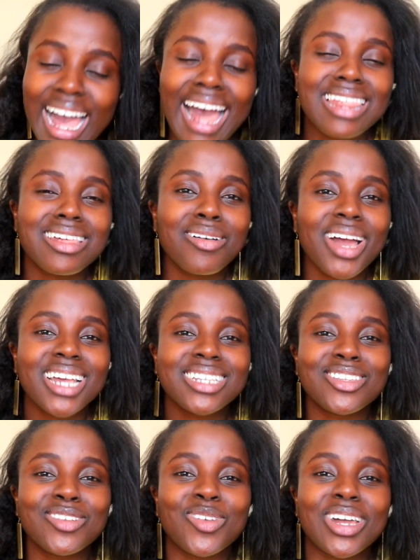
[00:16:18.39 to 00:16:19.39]
Otherwise,
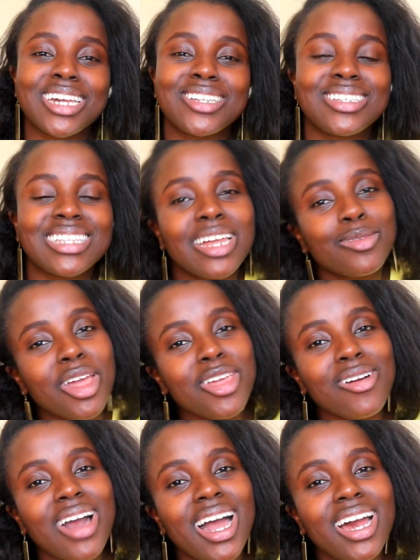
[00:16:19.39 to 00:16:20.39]
don't forget to start where
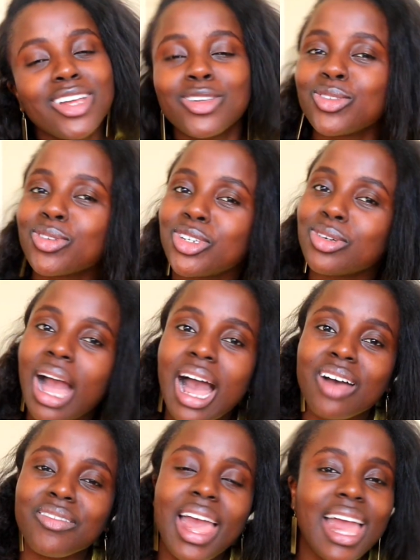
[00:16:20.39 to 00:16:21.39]
you are, use what you
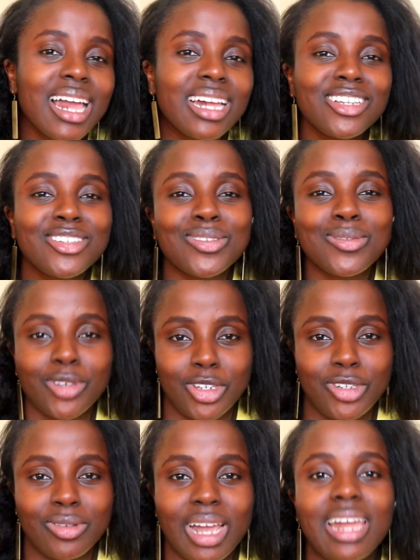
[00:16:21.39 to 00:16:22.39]
have, and do
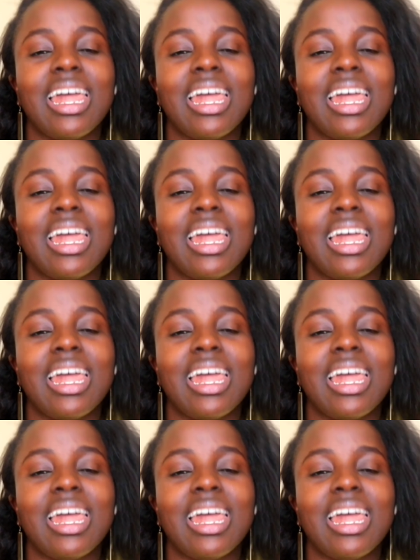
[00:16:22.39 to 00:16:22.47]
what you can.